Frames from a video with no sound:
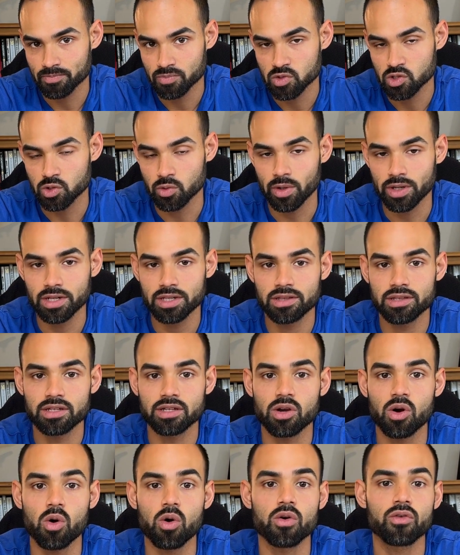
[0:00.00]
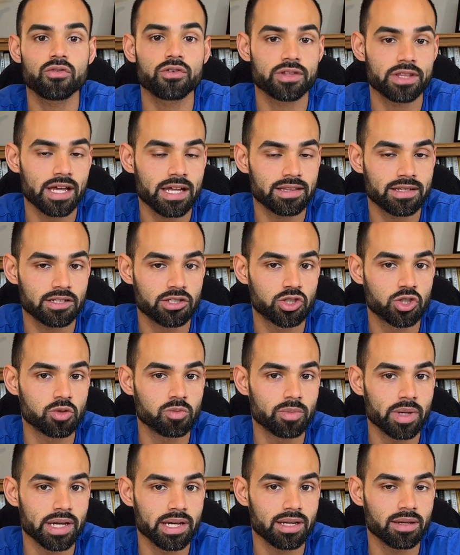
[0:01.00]
So anything over that you
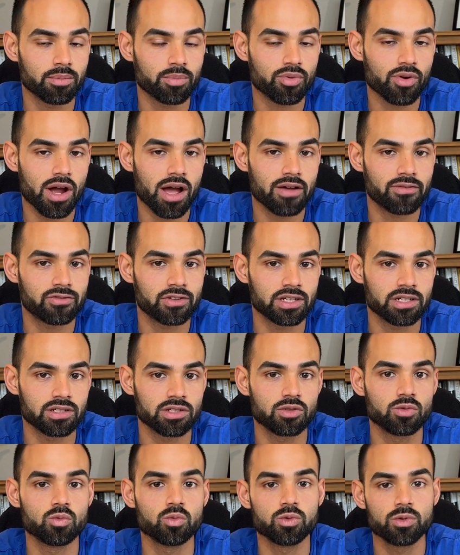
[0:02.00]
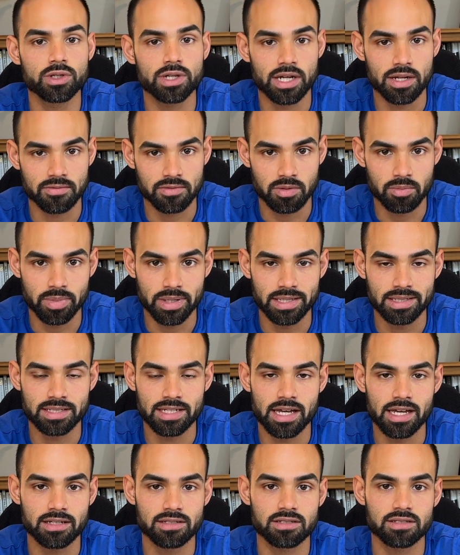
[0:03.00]
make in profit, you would have to pay
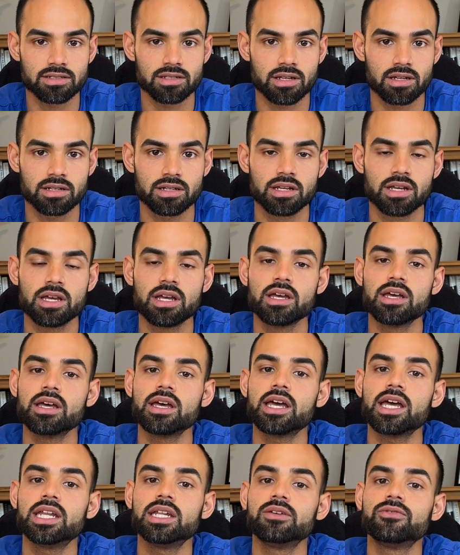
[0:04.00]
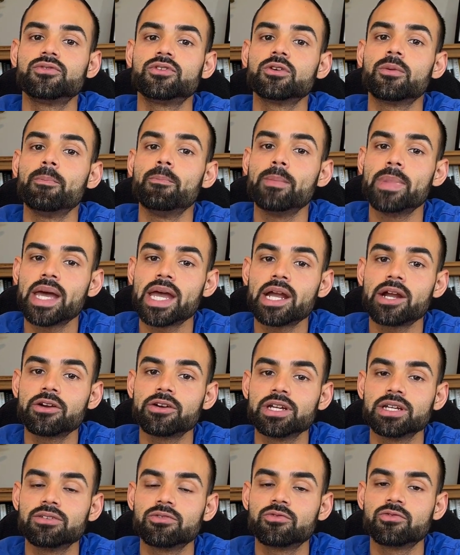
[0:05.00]
taxes on. And if you're
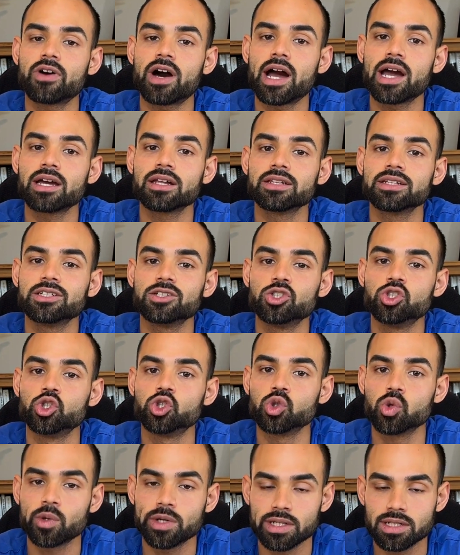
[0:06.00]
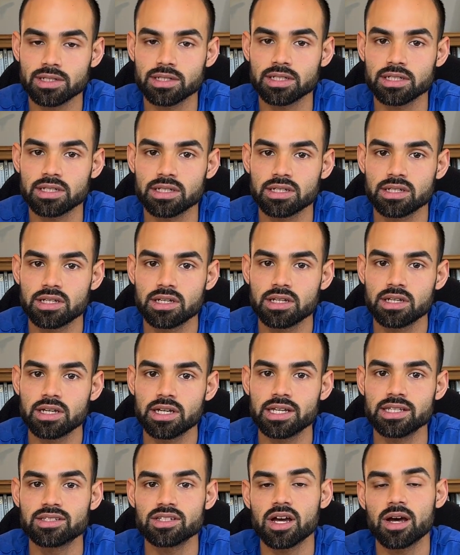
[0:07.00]
married filing jointly,
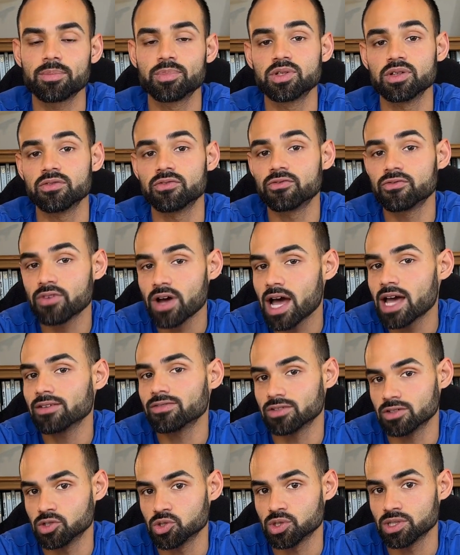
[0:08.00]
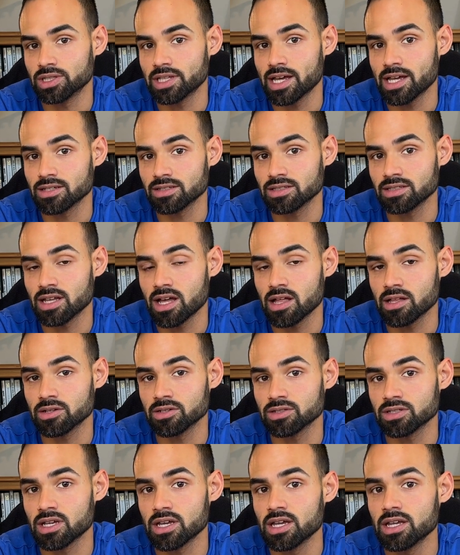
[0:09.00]
it's up to
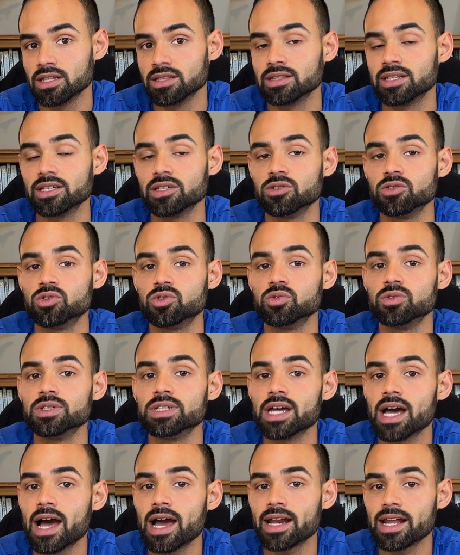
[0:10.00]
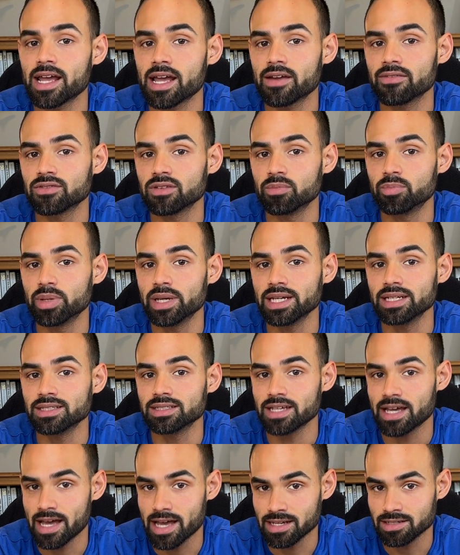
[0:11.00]
$500,000 that you do not have to pay
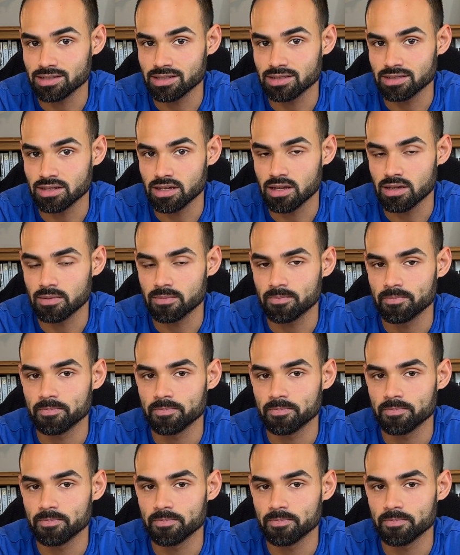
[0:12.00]
taxes on.